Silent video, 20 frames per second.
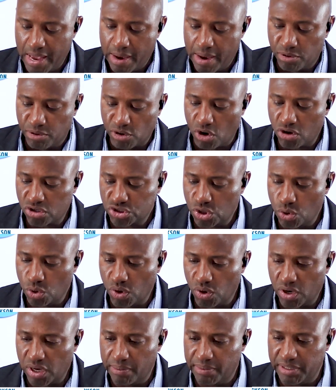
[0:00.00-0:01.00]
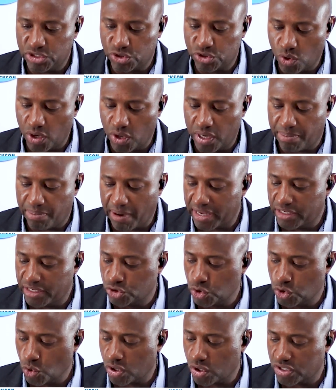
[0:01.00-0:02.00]
But also, we're going to be joined by
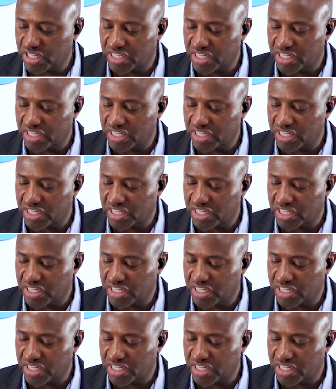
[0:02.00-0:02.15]
George